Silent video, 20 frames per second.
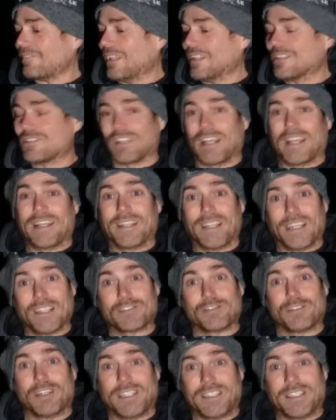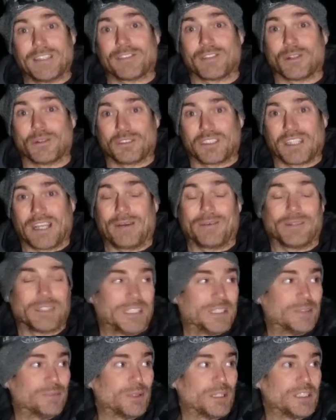saying that it's really difficult to get one
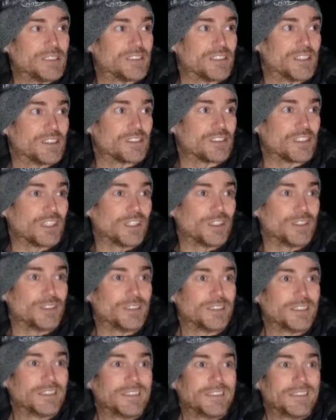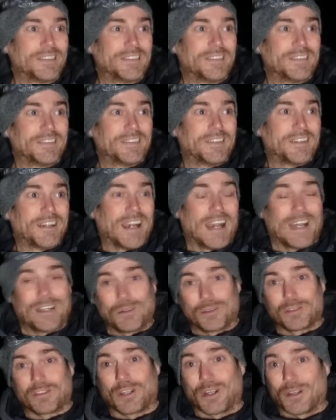in the winter. So, and
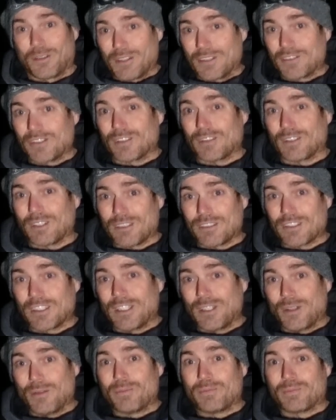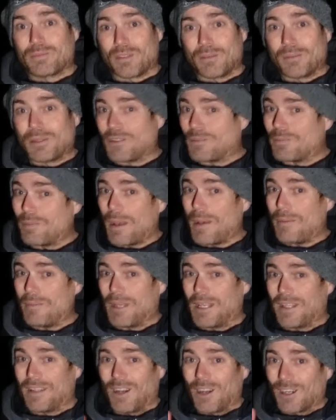also there's a little, somebody's bet
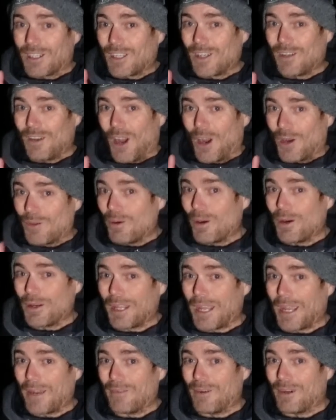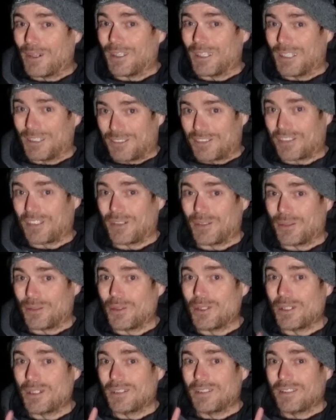me that I won't get one until
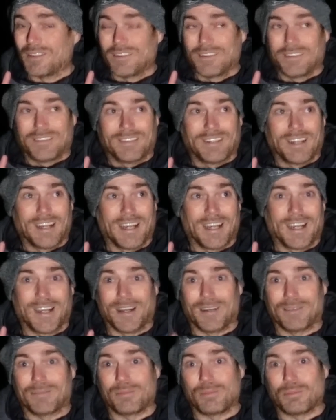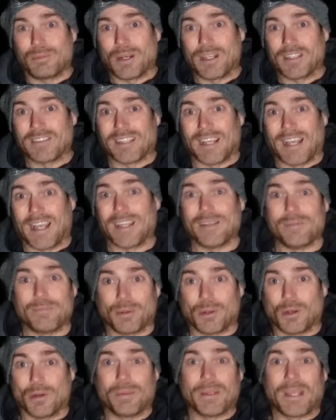when is it,
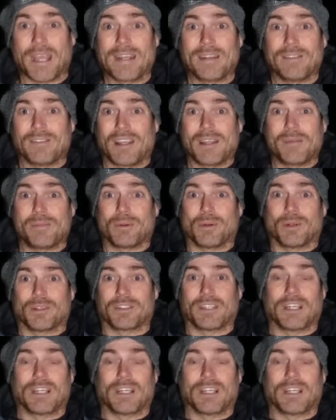April? It'll be end of April,